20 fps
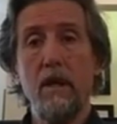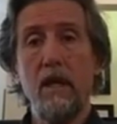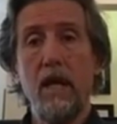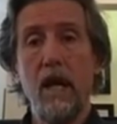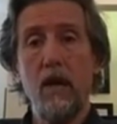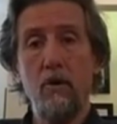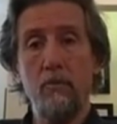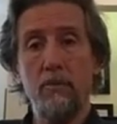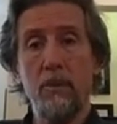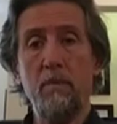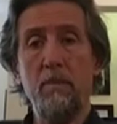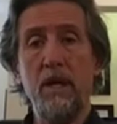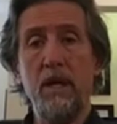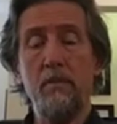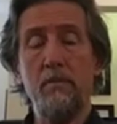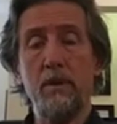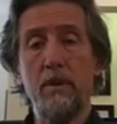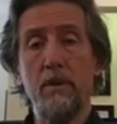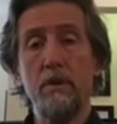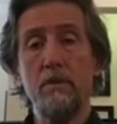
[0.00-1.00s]
To help the
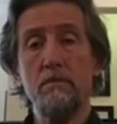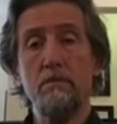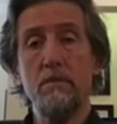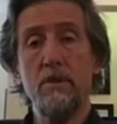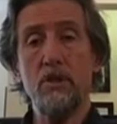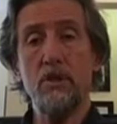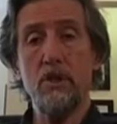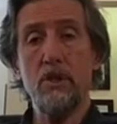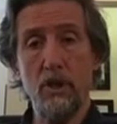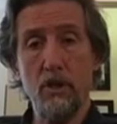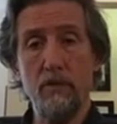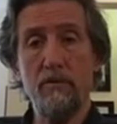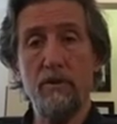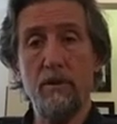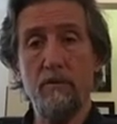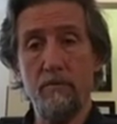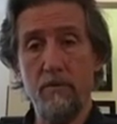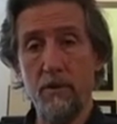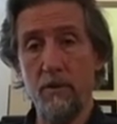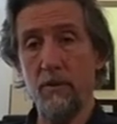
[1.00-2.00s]
people and serve
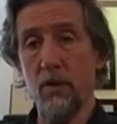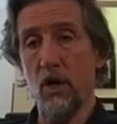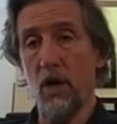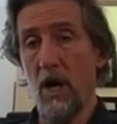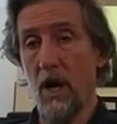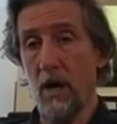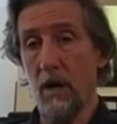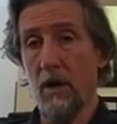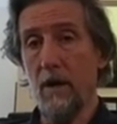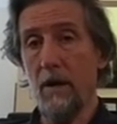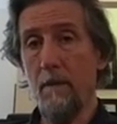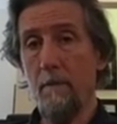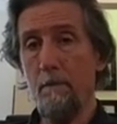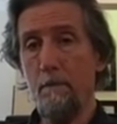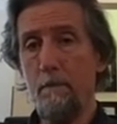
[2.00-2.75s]
them from their heart.